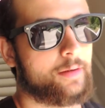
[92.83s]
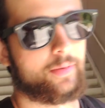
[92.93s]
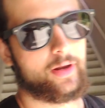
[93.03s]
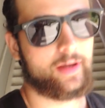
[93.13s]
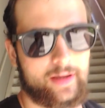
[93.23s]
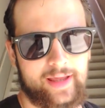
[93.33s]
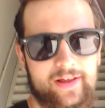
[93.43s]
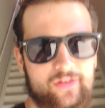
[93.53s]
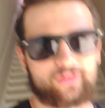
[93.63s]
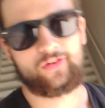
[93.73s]
But uh,
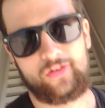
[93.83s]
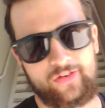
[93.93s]
yeah, so this is